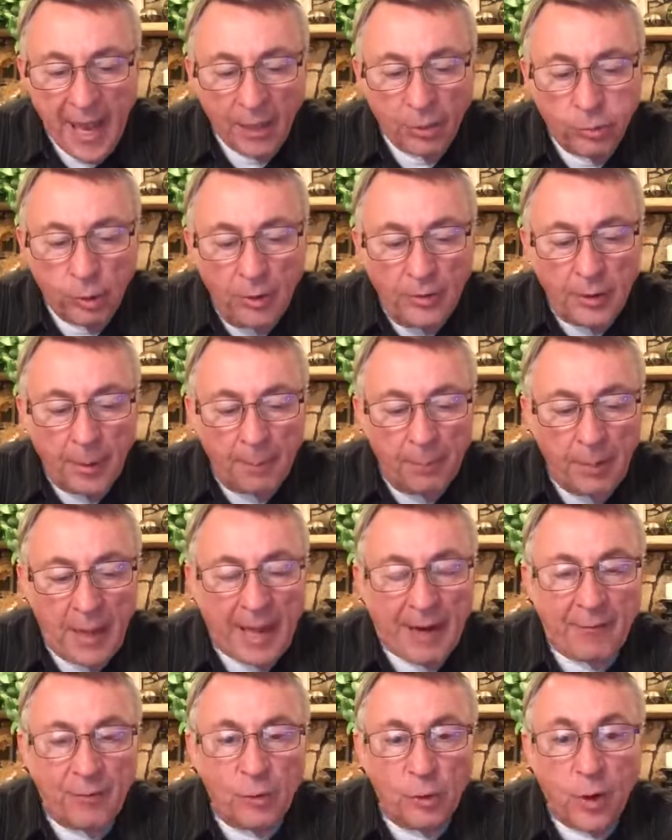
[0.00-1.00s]
Through the blood
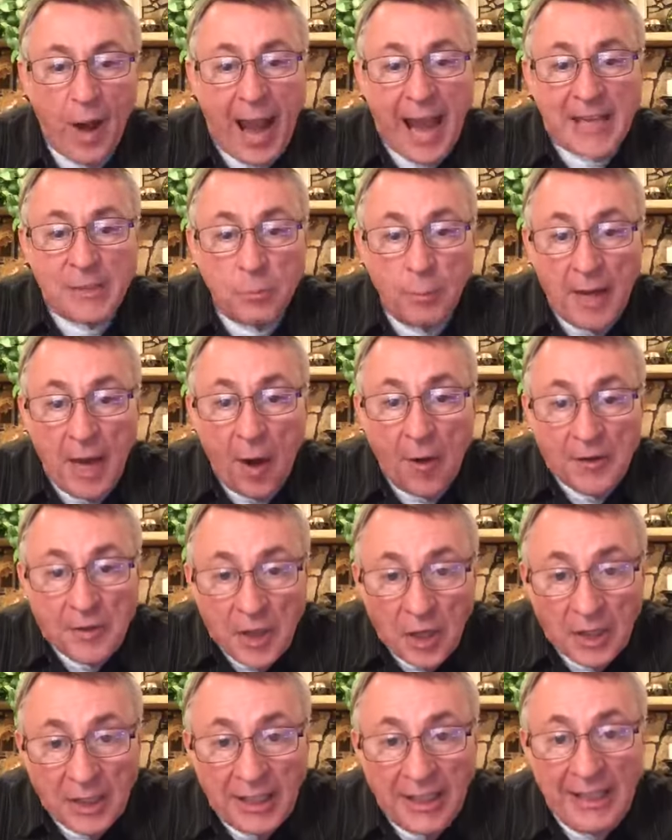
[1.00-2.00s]
of Christ, we are
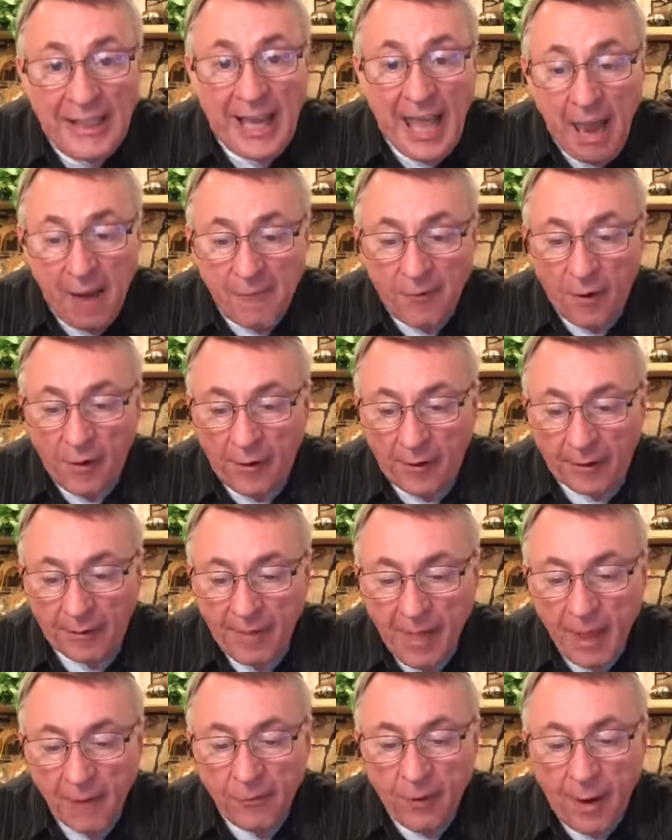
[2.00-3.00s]
delivered
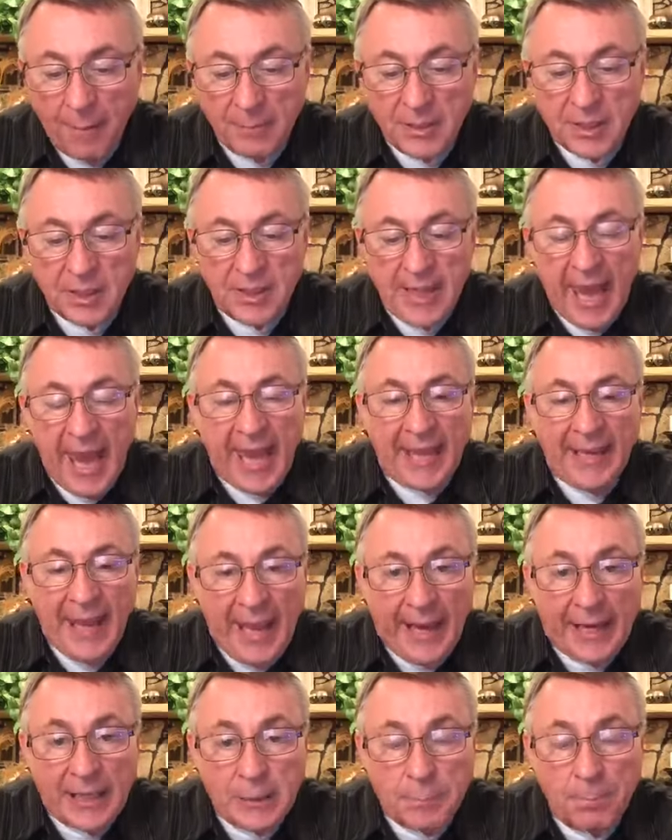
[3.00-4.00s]
from sin
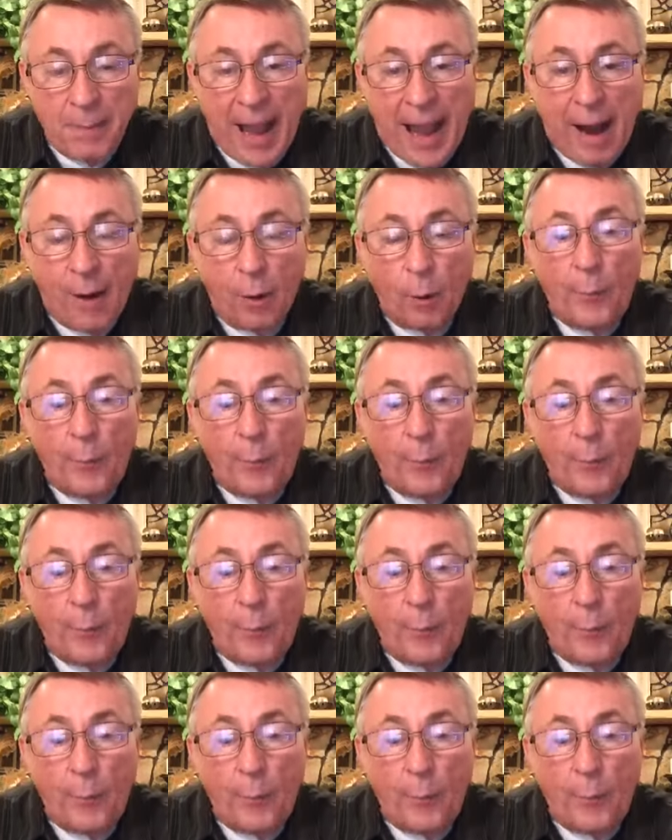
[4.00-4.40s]
and its power.